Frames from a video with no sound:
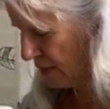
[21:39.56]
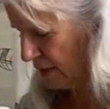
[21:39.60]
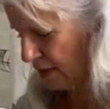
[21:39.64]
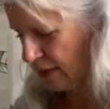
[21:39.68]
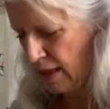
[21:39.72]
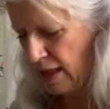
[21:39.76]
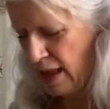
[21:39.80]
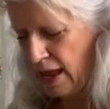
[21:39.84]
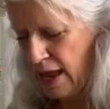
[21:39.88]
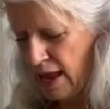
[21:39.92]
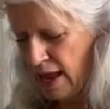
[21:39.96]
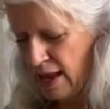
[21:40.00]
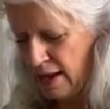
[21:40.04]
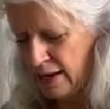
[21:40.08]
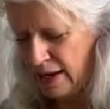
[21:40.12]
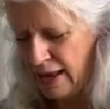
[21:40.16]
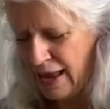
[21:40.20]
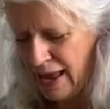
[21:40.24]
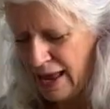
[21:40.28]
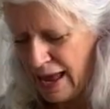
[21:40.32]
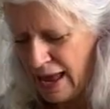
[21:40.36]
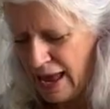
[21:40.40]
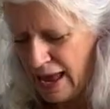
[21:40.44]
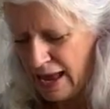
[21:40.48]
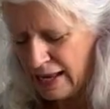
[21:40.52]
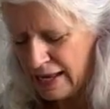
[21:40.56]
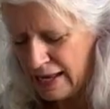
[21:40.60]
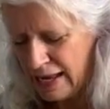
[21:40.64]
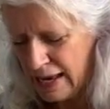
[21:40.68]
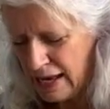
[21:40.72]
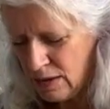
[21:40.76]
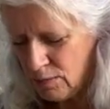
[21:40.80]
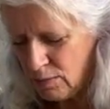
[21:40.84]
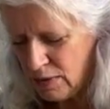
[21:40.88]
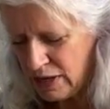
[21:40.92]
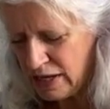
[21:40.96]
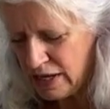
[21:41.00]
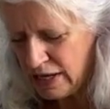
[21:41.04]
And
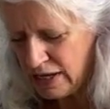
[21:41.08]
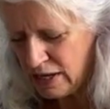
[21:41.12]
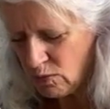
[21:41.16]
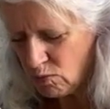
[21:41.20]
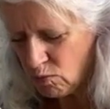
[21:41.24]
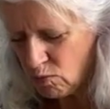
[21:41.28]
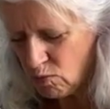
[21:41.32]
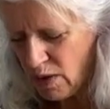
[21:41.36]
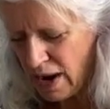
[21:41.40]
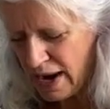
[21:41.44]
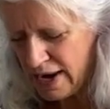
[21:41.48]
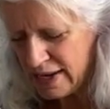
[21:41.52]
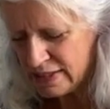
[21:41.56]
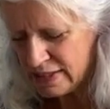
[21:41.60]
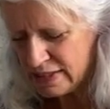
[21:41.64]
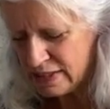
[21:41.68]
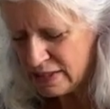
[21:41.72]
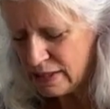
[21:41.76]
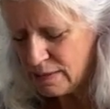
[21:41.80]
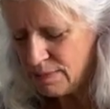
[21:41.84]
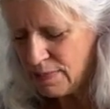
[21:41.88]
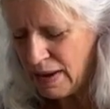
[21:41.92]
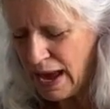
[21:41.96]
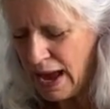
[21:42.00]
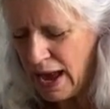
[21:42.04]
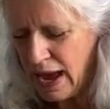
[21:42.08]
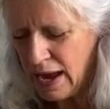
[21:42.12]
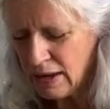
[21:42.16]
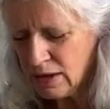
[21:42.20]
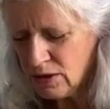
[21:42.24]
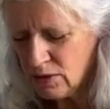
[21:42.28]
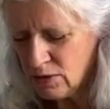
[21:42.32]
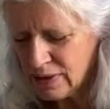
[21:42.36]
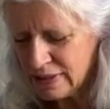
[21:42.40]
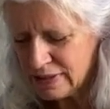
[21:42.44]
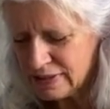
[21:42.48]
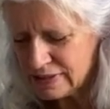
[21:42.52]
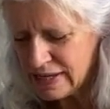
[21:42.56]
again, when you get right to the back,
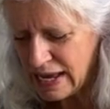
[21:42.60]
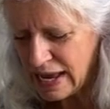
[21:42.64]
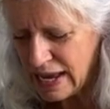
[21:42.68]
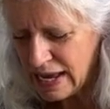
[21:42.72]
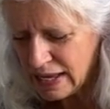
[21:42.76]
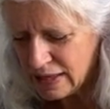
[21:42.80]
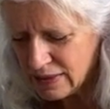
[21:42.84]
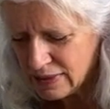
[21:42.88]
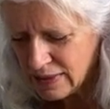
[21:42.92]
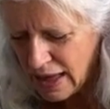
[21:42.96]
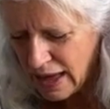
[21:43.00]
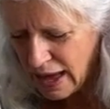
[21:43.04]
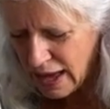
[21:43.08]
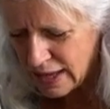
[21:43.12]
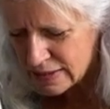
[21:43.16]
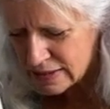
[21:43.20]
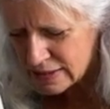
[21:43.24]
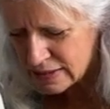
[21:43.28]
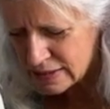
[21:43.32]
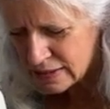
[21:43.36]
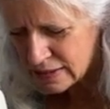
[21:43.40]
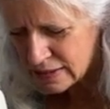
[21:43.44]
you can take that